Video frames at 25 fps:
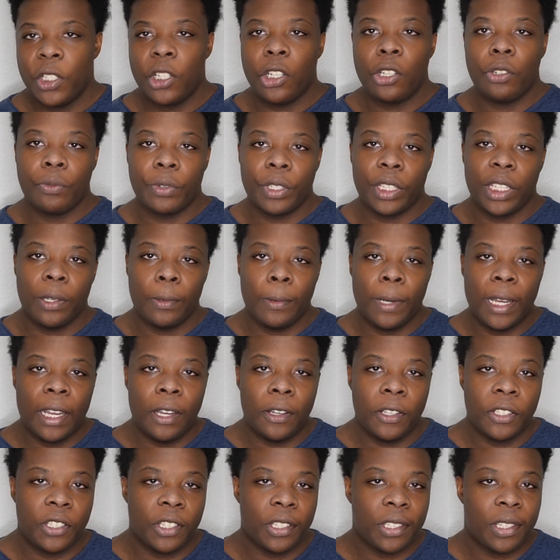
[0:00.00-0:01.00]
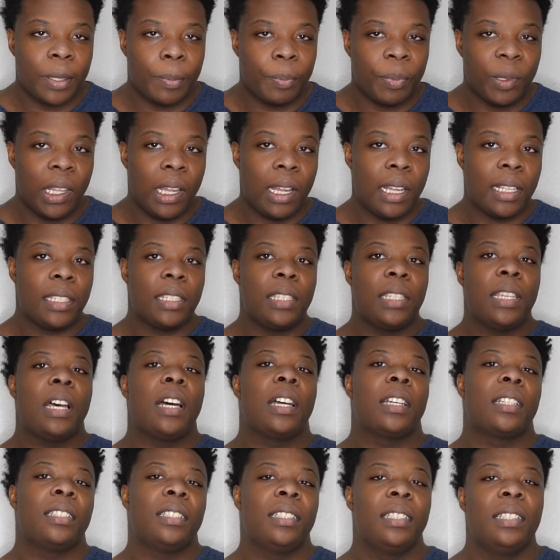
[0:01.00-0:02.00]
done really well. It's just the plot
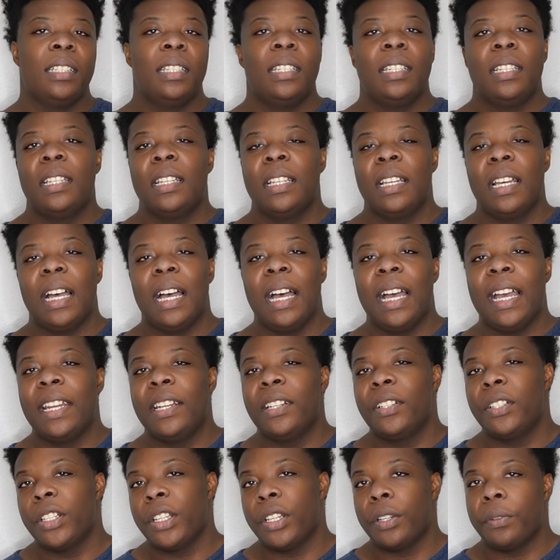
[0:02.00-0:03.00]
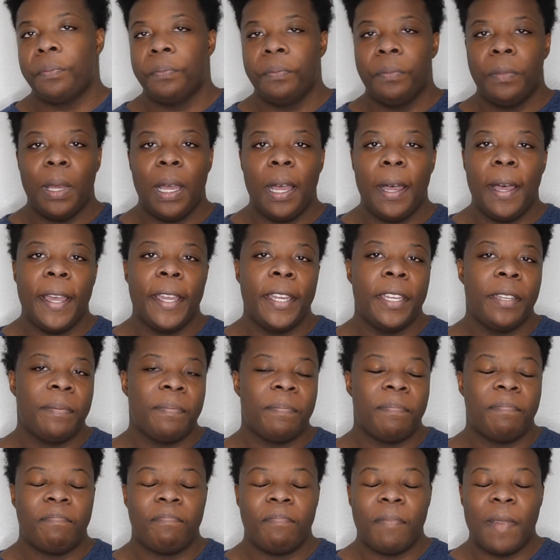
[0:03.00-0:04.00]
sucked. I don't know.
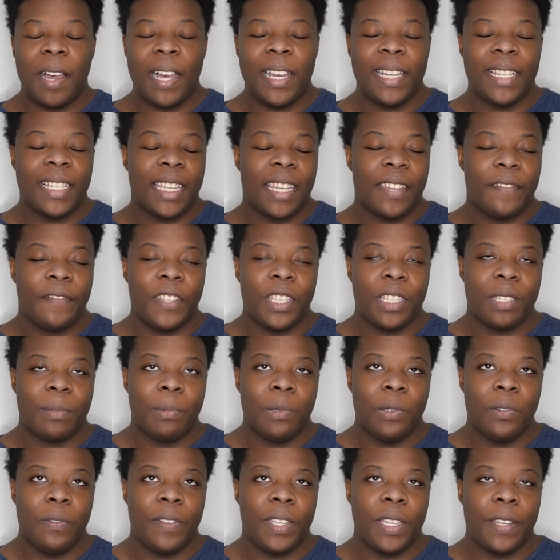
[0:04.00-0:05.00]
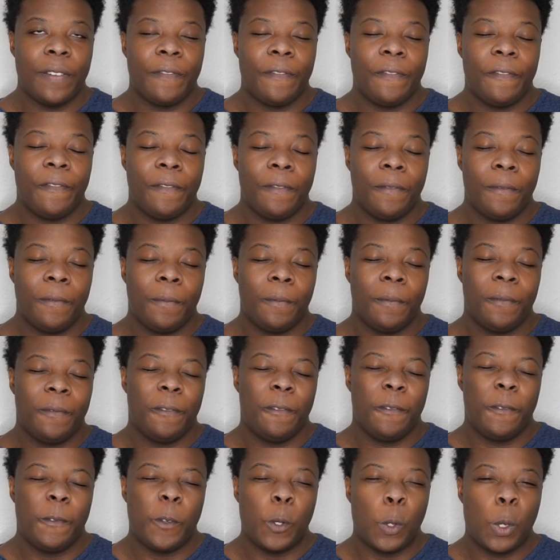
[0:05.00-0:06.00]
I give this movie a
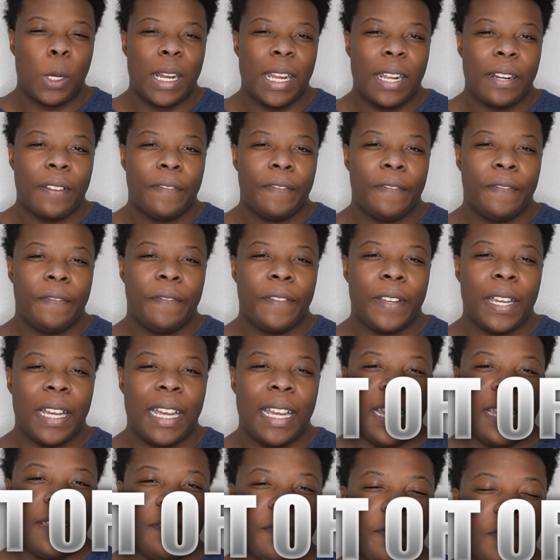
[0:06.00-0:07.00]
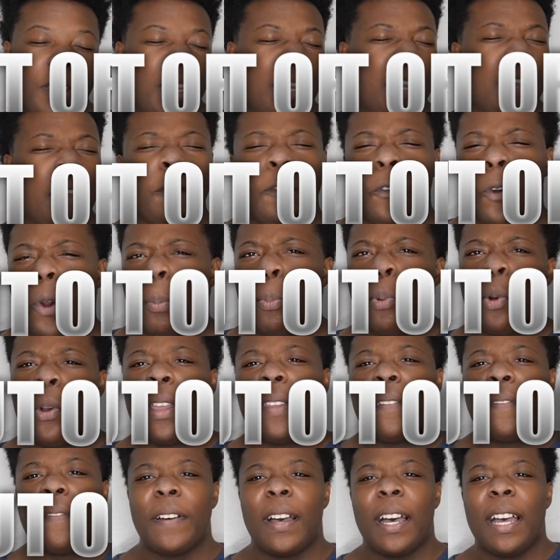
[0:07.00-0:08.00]

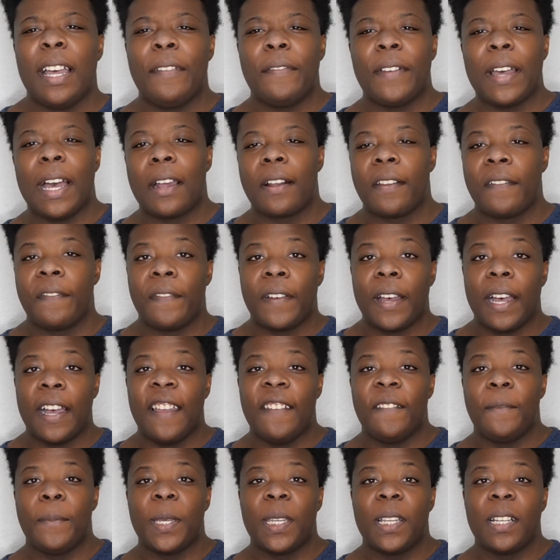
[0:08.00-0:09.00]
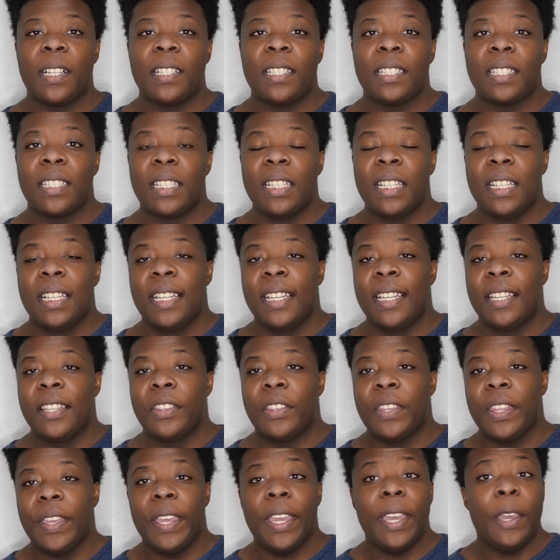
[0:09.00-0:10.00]
4.5 out of 5 because
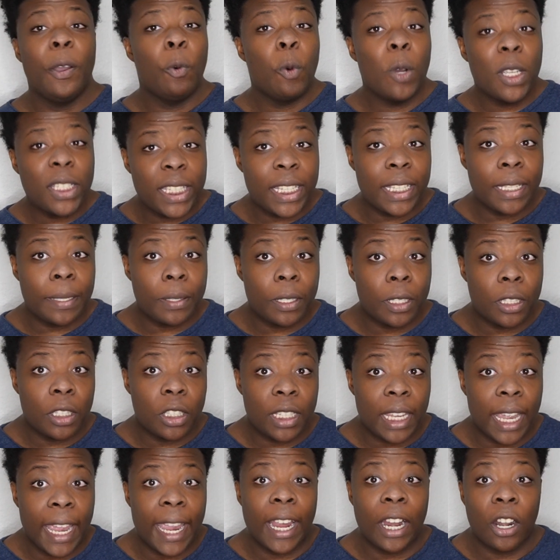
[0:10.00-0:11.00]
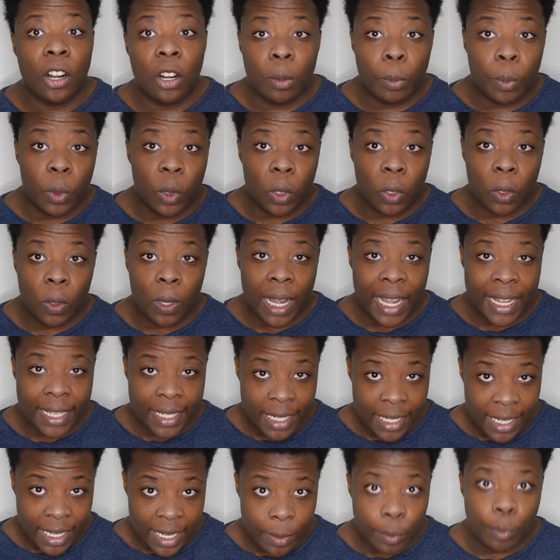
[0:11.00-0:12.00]
it wasn't terrible. I
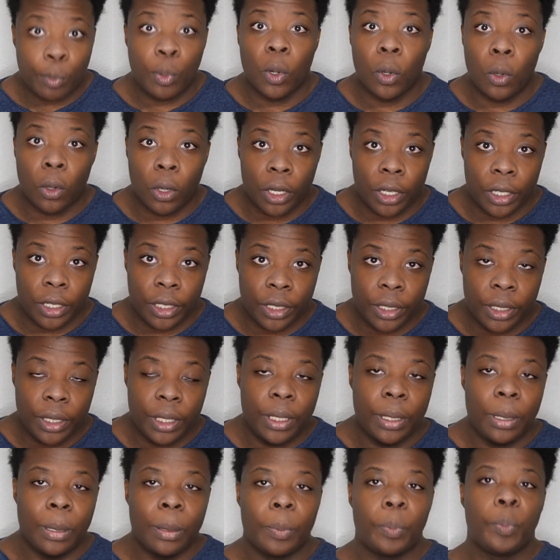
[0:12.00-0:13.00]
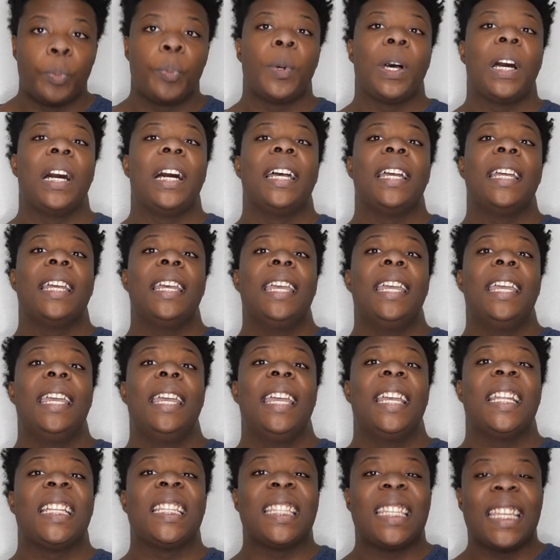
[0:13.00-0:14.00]
did get bored, but
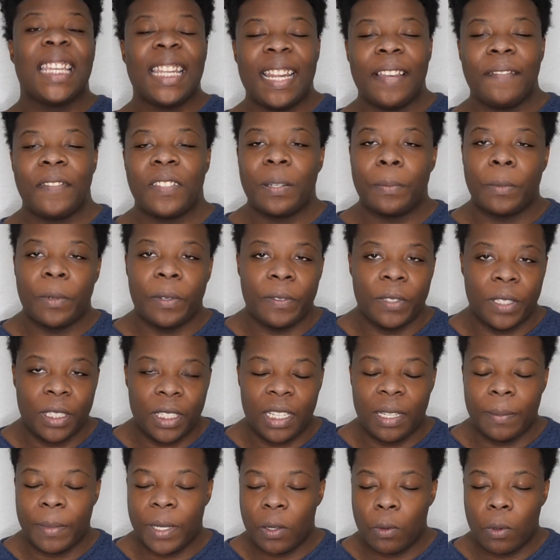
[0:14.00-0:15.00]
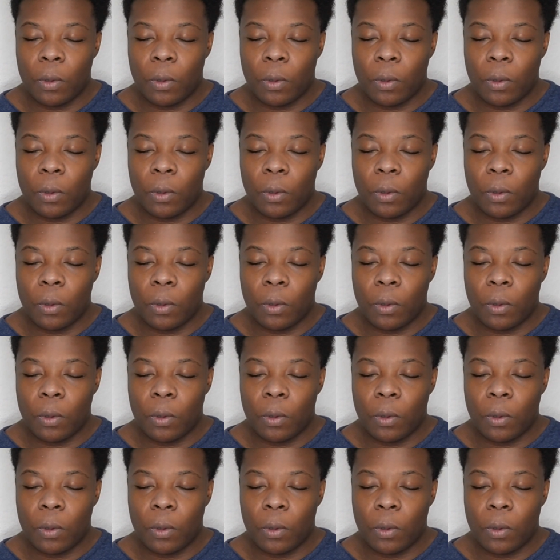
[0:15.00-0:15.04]
it did have some redeeming